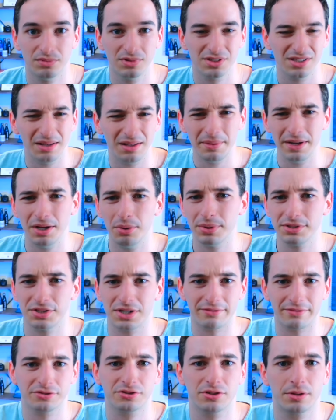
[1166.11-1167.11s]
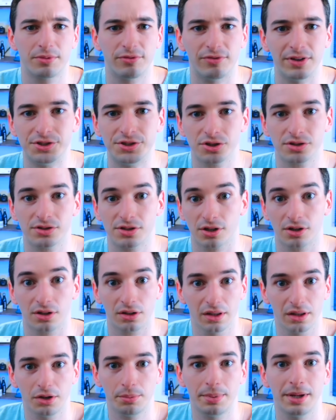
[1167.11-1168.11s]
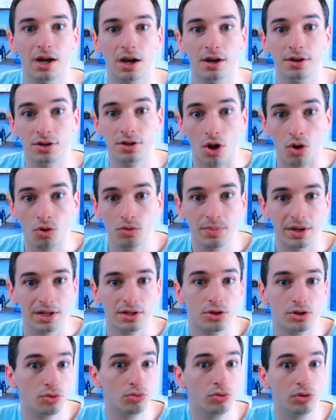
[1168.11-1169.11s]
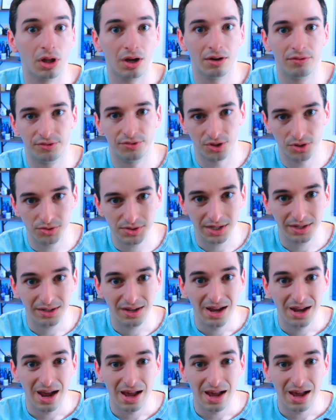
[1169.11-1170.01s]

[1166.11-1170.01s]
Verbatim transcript: So let me know what JavaScript features are a little bit unknown but you love using,